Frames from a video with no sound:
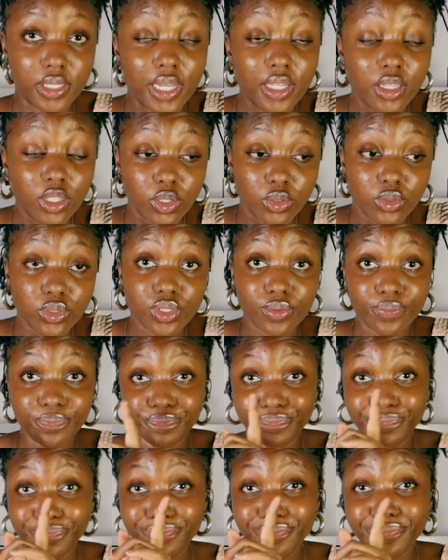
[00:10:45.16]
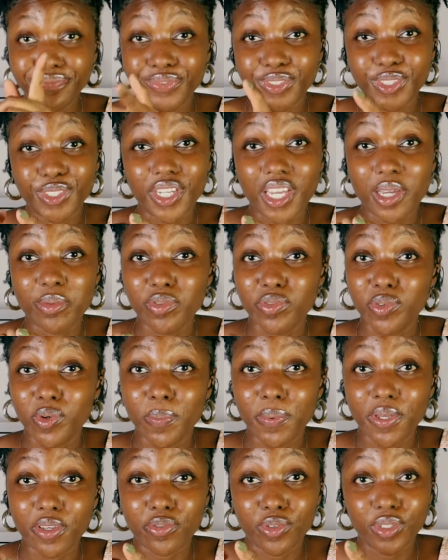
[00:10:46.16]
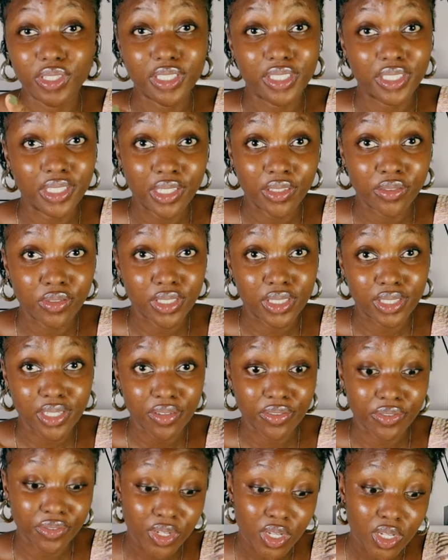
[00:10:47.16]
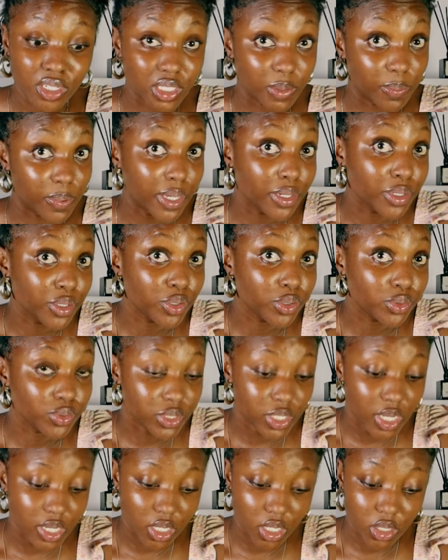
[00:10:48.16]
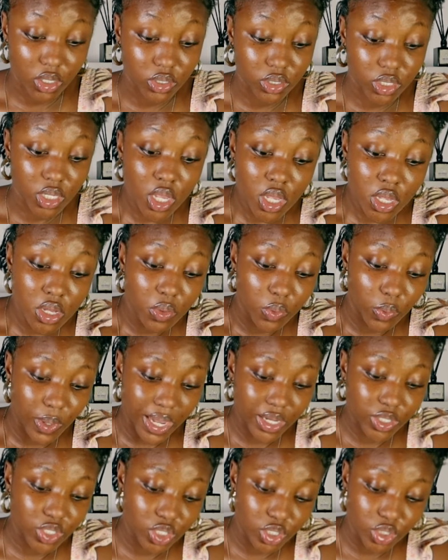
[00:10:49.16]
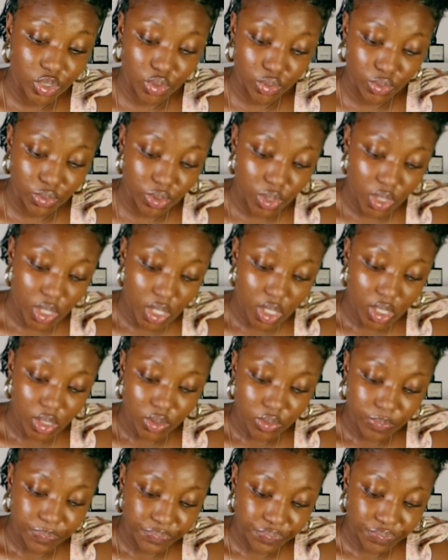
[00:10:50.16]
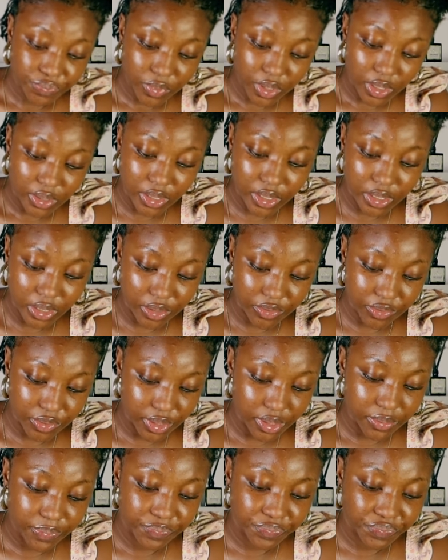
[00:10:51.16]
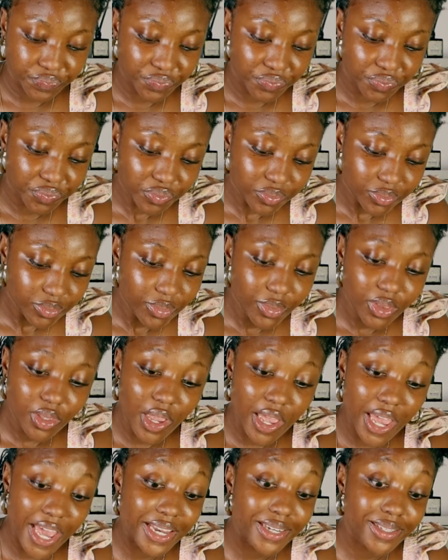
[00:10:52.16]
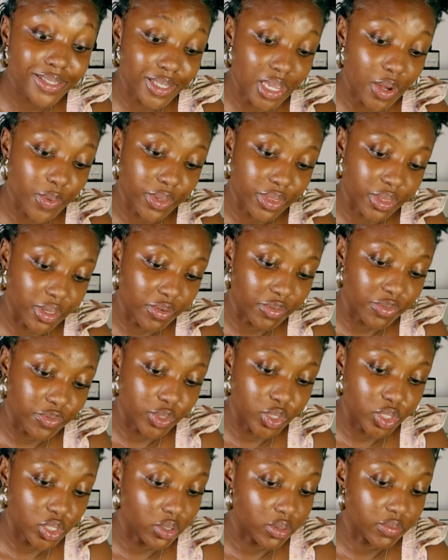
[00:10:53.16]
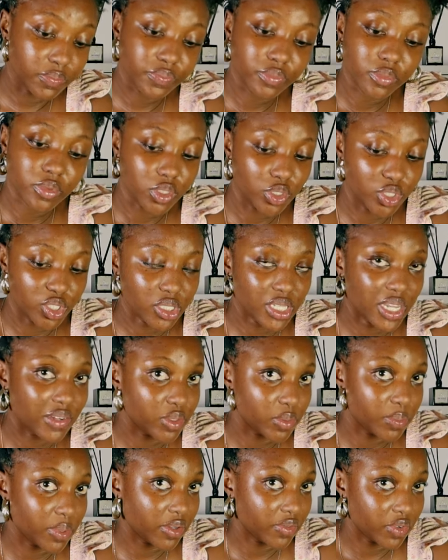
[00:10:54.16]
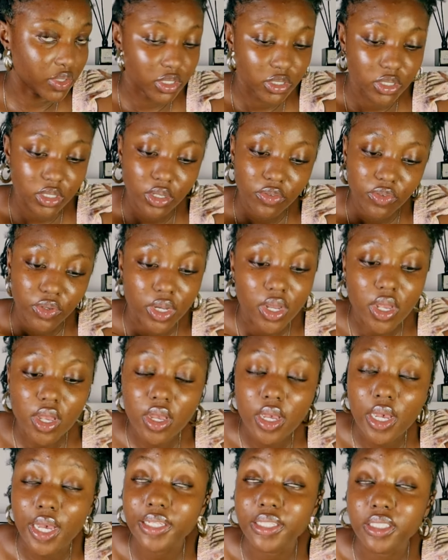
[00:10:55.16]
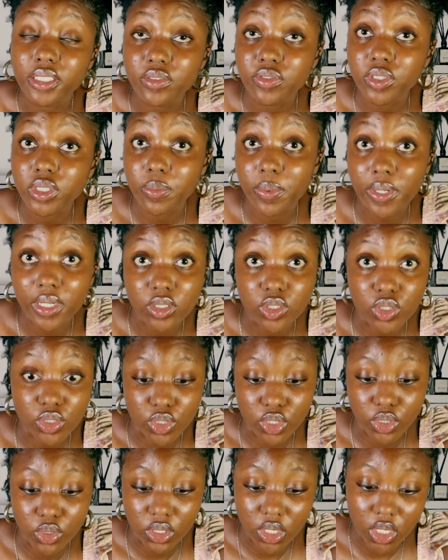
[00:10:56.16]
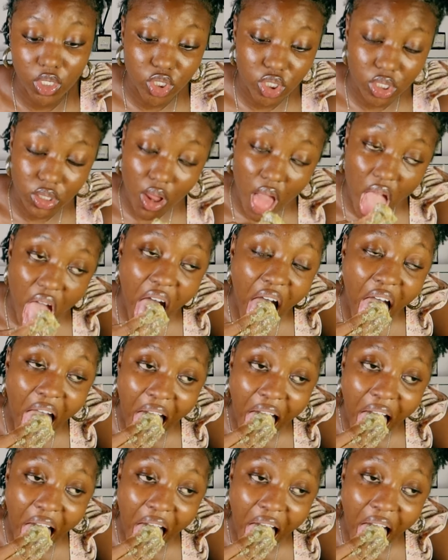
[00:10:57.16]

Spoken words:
yums, you'll be able to pay for the delivery itself, depending on the side, because we actually do delivery any side within Futon. You just have to pay for the delivery, and delivery depends on your location.